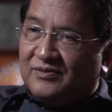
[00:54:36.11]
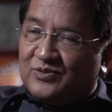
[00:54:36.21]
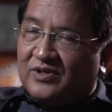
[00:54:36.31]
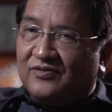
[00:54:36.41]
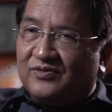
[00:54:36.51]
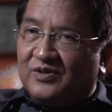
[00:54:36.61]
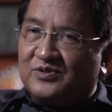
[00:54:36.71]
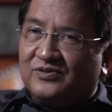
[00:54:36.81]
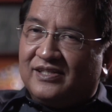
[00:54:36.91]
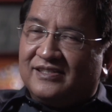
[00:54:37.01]
I was one of those
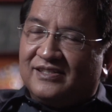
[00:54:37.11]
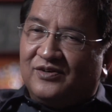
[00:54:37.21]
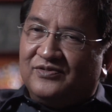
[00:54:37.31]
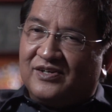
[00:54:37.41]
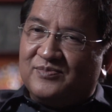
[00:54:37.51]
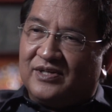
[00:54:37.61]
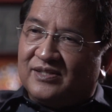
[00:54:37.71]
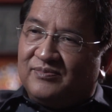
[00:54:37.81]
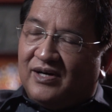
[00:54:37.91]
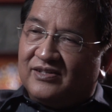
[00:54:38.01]
who didn't know very much
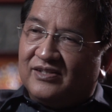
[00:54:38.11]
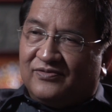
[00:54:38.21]
about it.